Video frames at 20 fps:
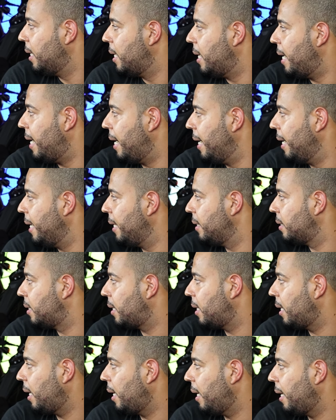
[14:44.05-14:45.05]
And
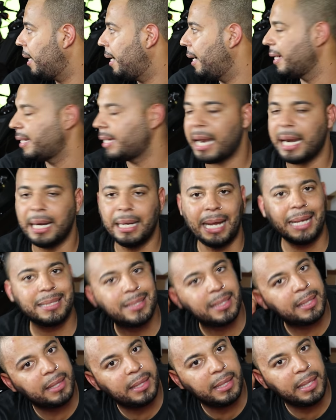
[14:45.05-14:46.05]
I got a lot
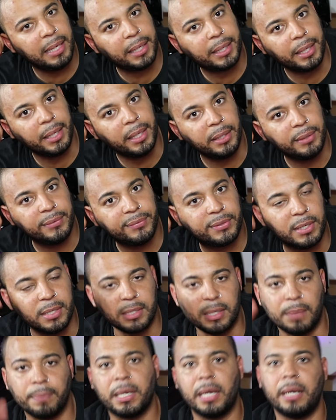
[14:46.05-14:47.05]
to think of,
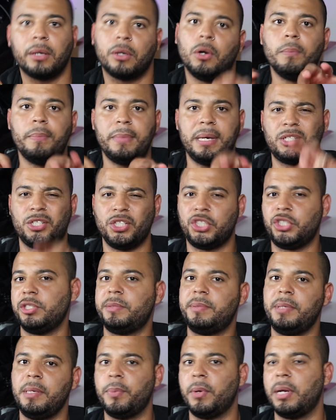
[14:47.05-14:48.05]
because I'm gonna go message
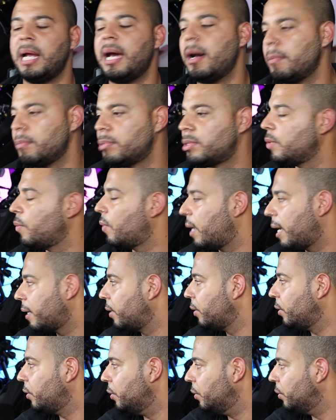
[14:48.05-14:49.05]
these people now and see what I
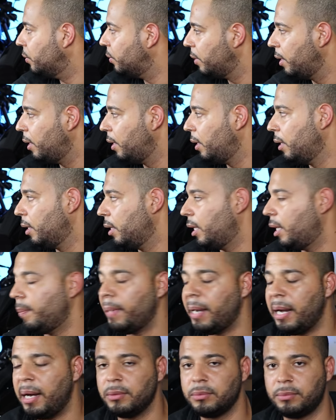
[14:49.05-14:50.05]
could do
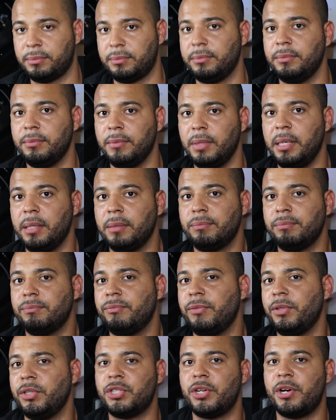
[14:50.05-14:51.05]
about it
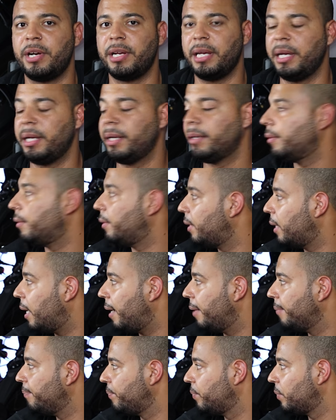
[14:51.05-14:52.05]
returning it or
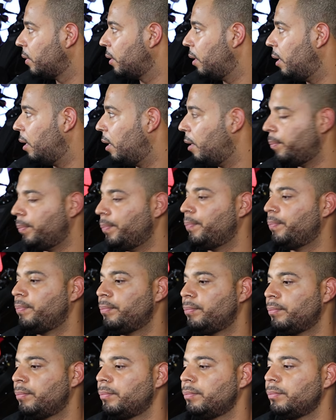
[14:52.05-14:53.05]
not.
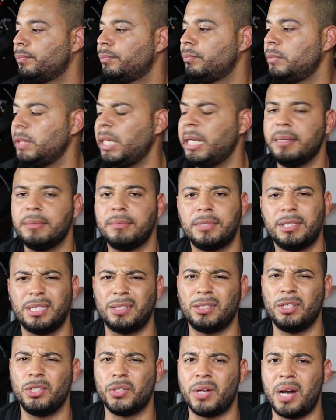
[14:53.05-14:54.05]
Yeah,
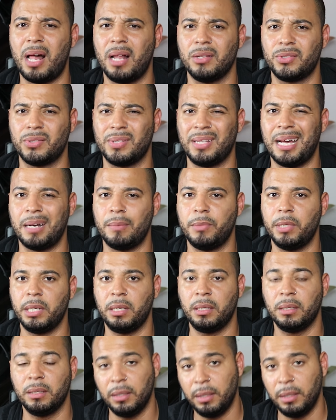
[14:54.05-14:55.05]
$600, a lot of money.